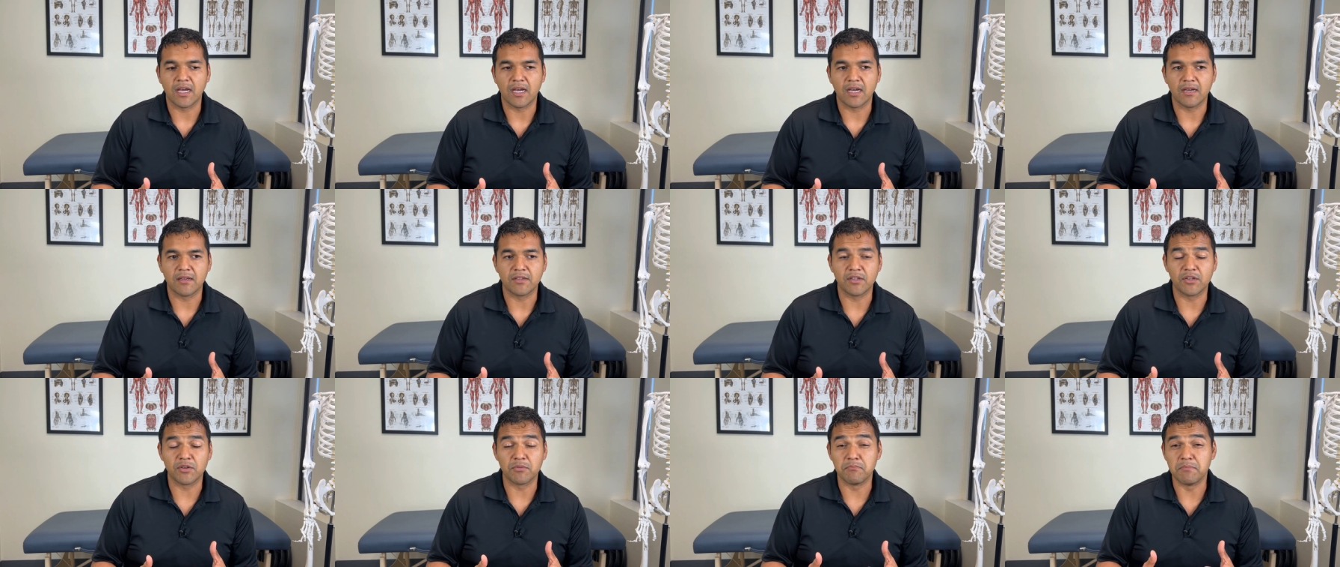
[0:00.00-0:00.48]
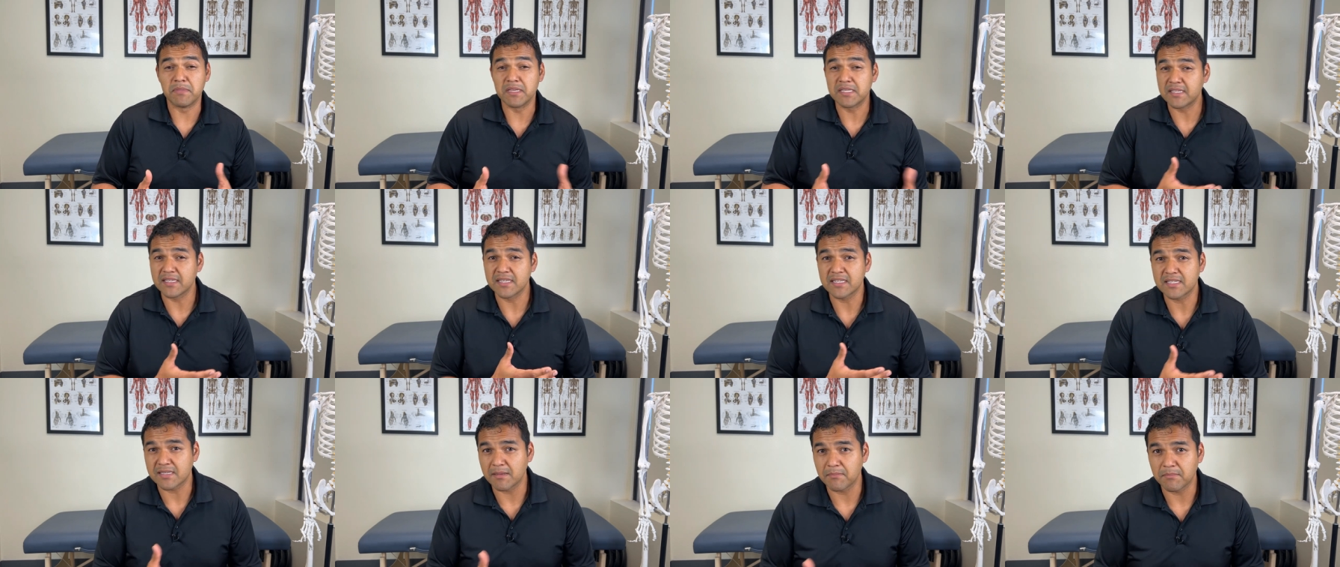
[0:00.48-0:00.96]
uh, you're
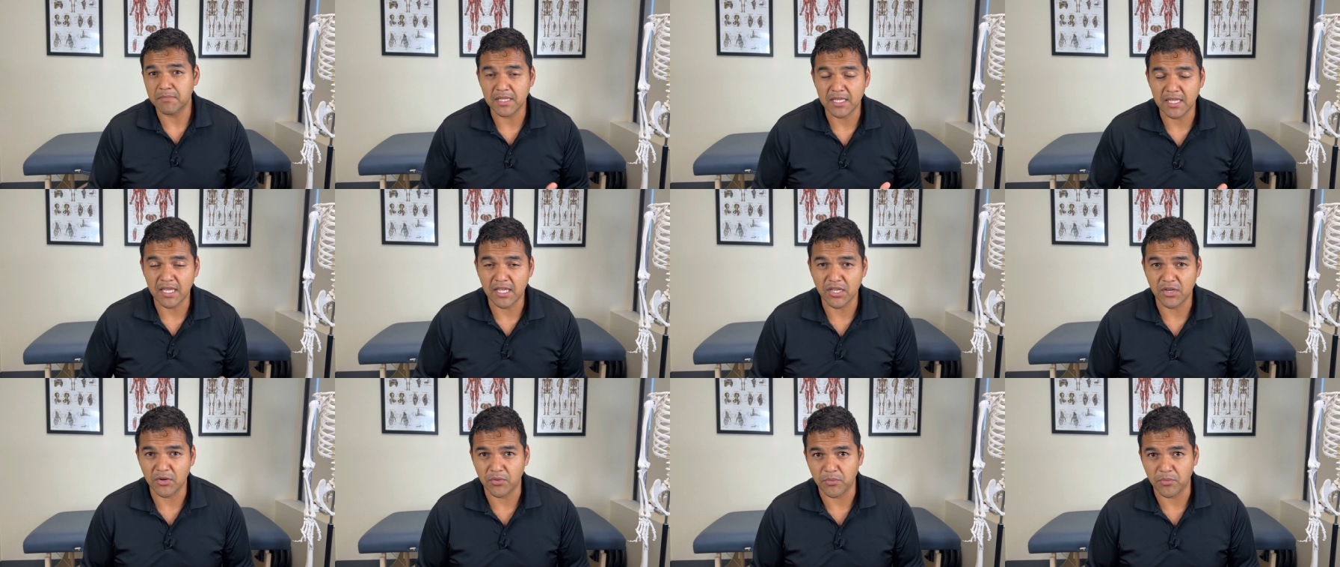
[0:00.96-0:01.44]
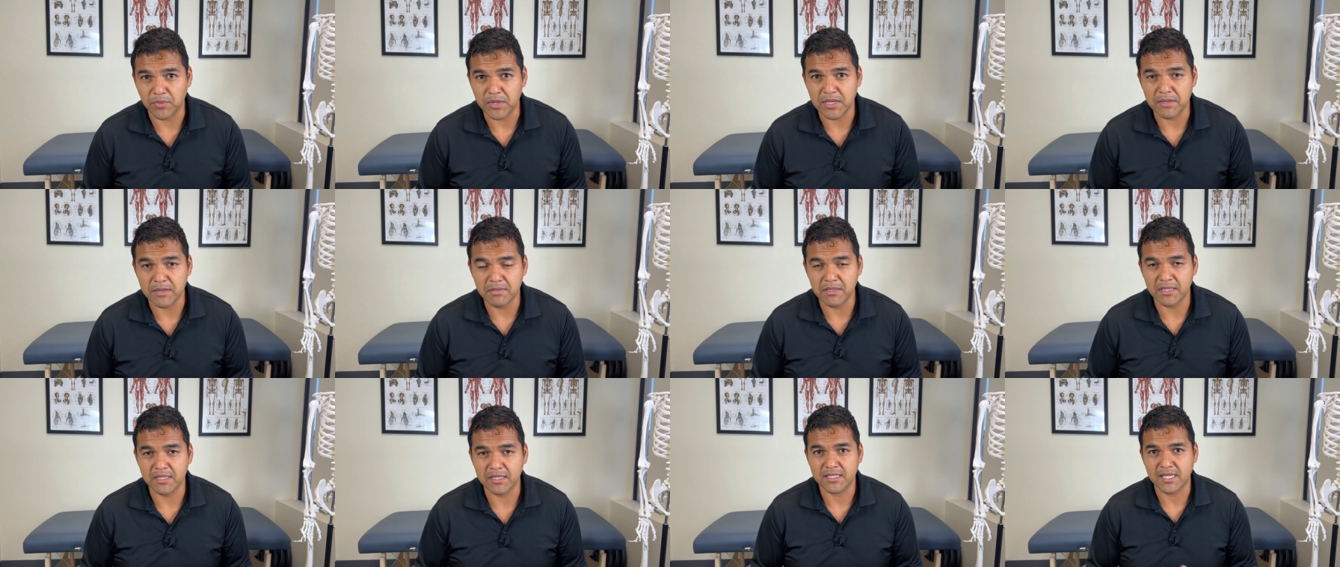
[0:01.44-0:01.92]
missing something in your
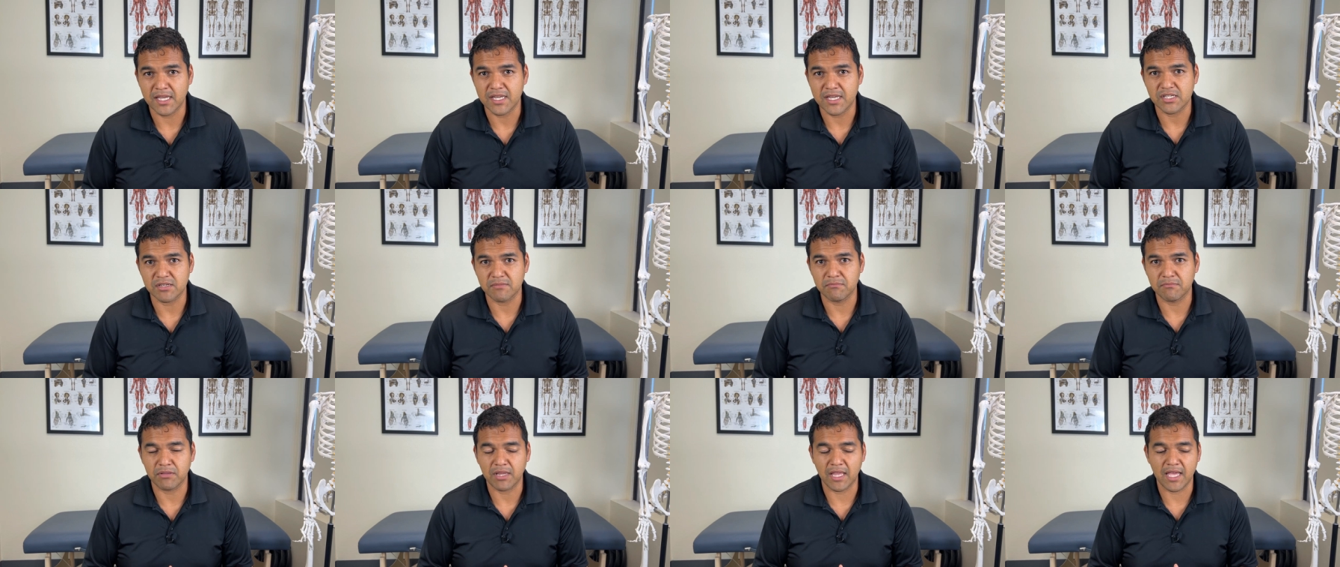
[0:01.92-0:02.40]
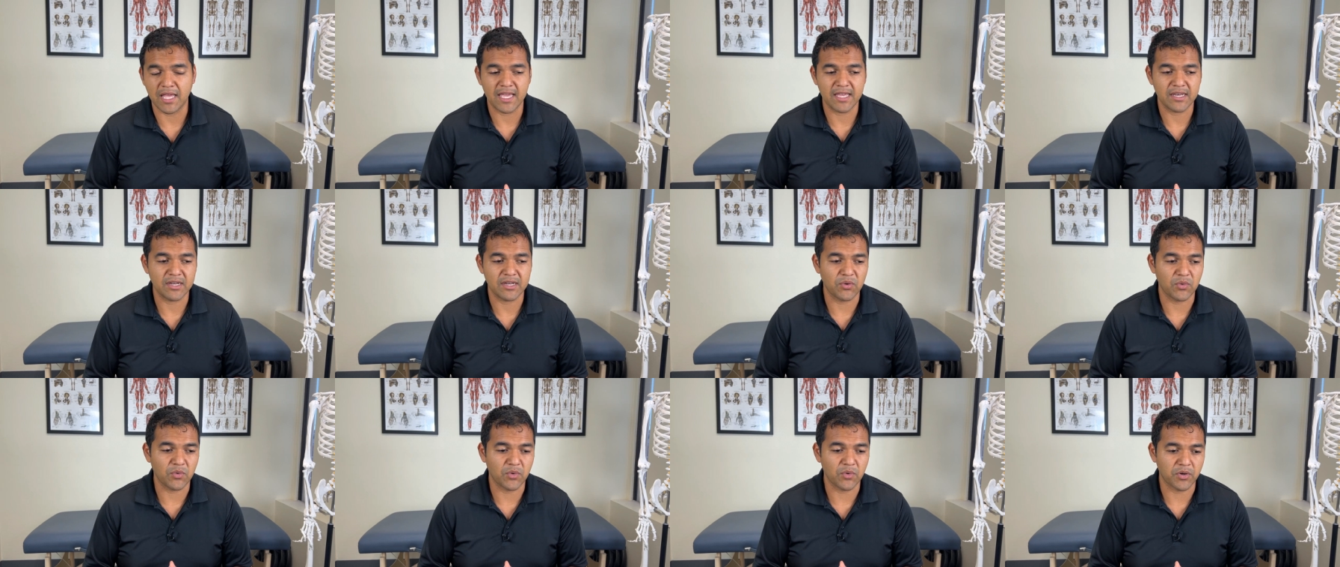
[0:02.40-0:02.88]
rehabilitation
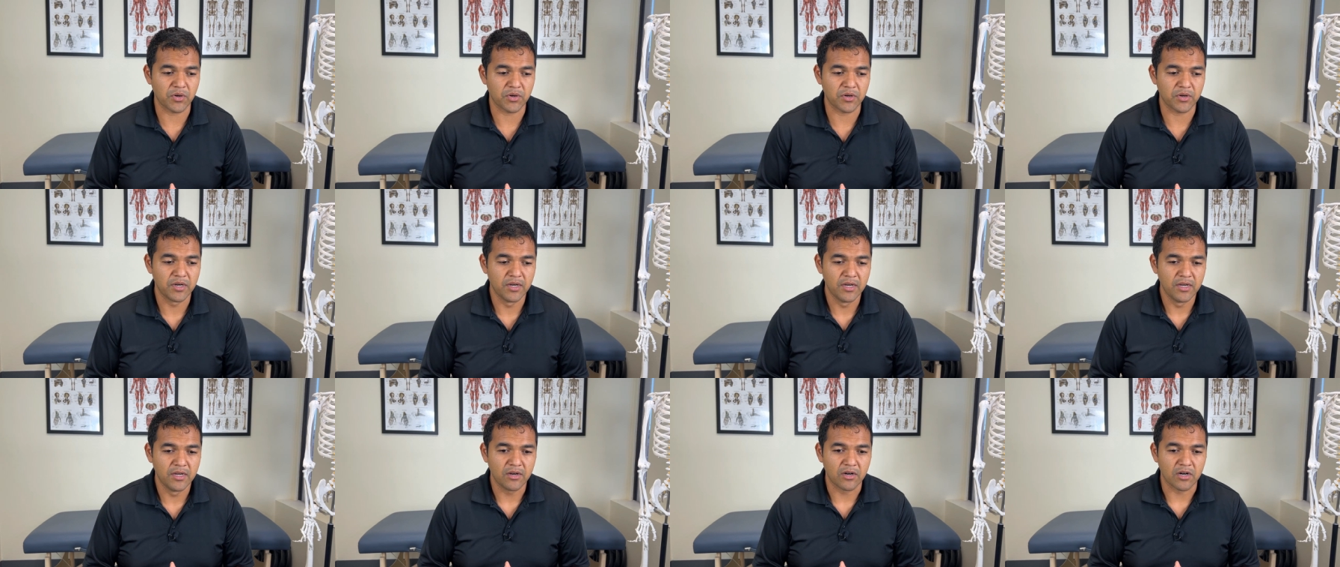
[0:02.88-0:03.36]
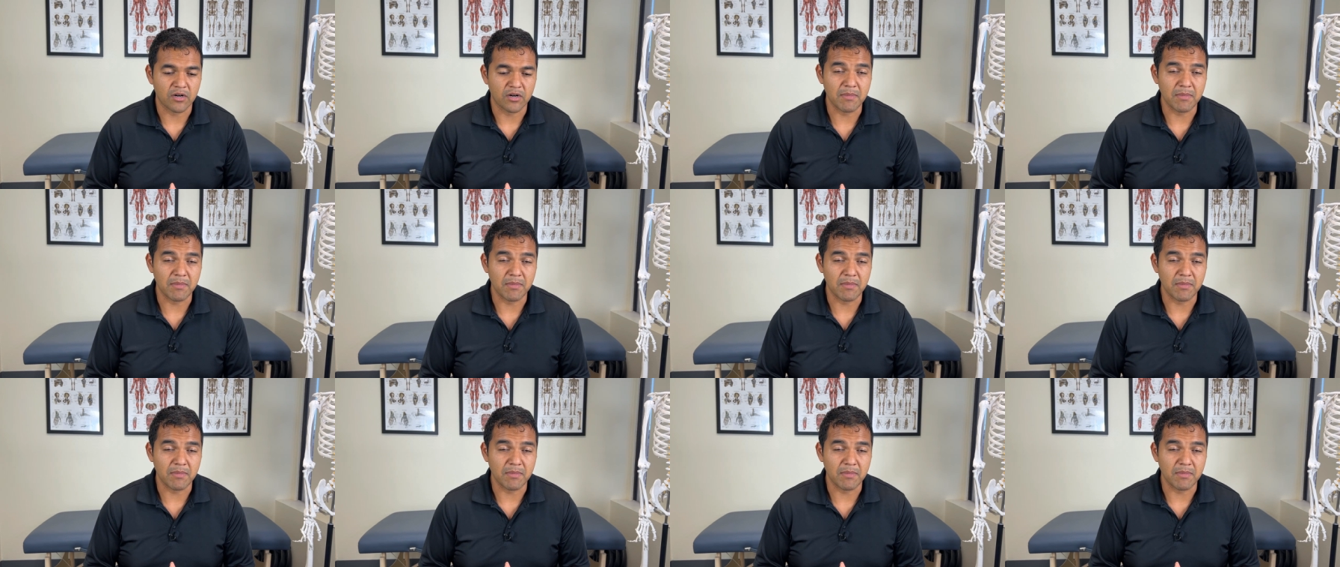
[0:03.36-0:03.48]
plan, or,